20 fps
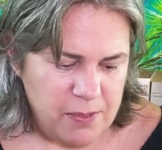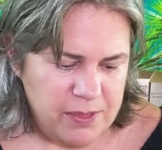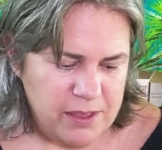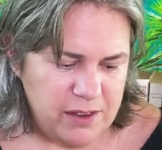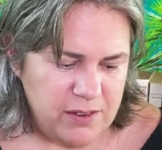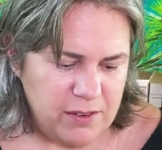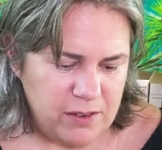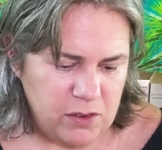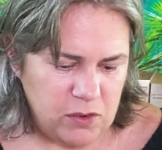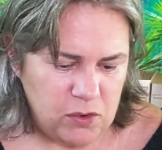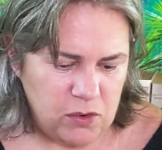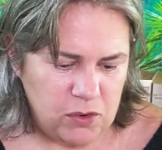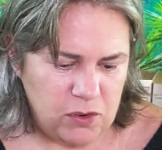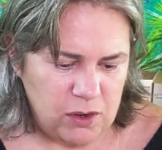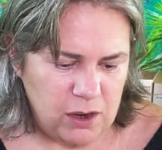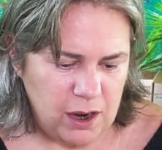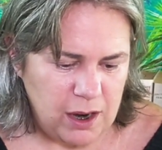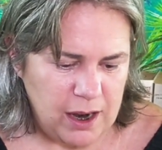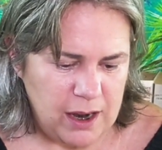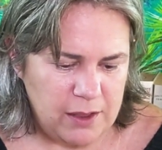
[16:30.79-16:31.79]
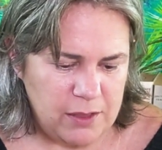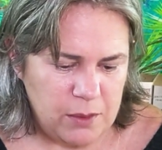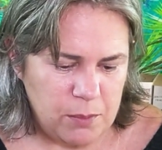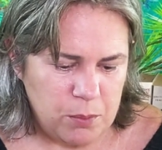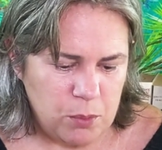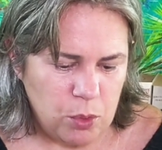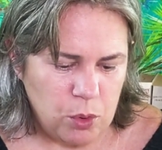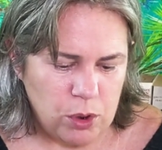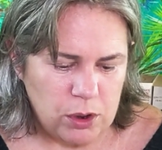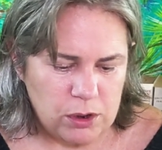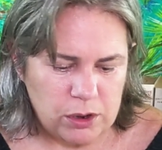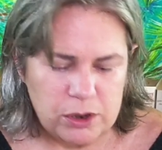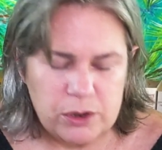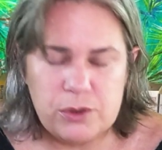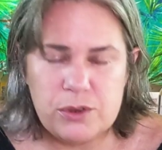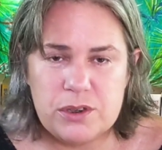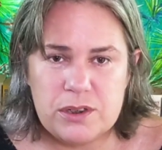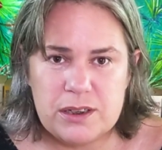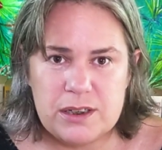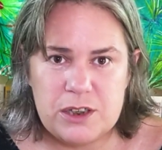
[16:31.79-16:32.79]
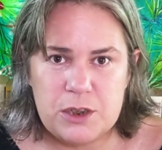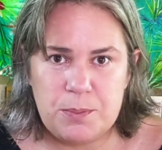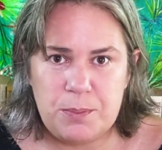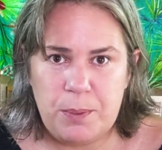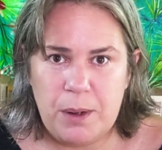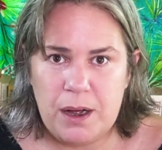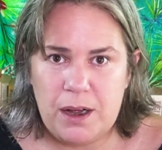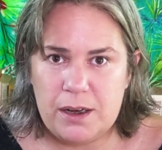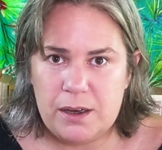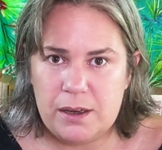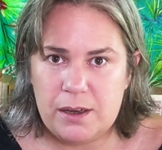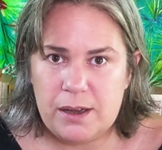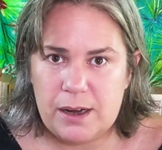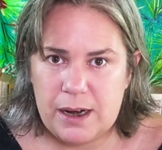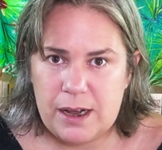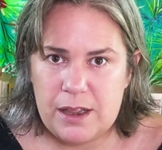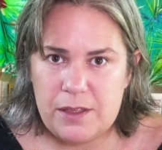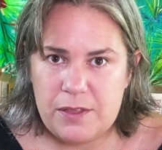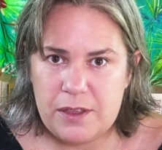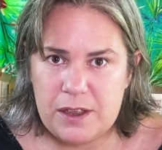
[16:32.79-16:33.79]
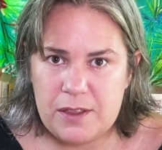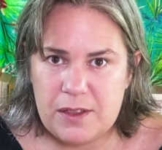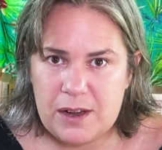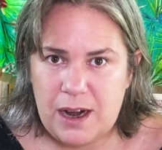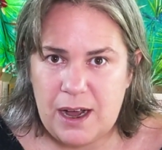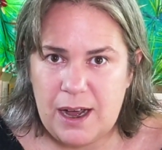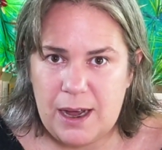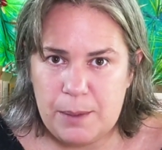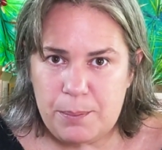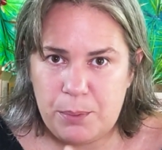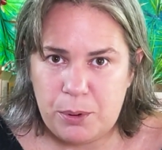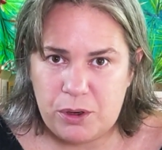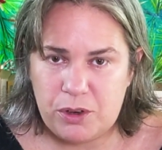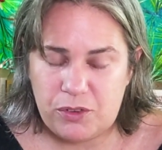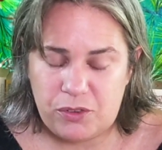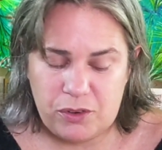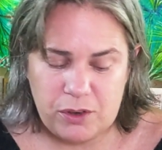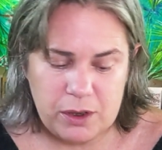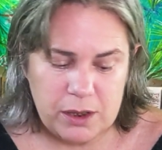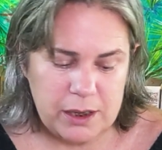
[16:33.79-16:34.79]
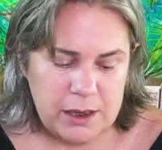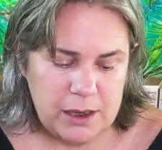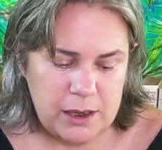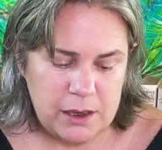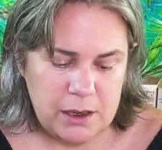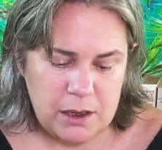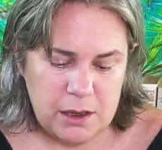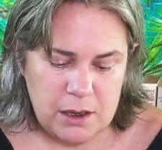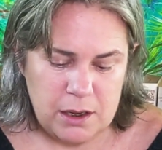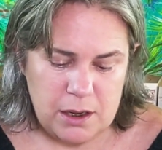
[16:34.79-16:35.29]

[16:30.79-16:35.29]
This is more loosely spun than I think that I personally,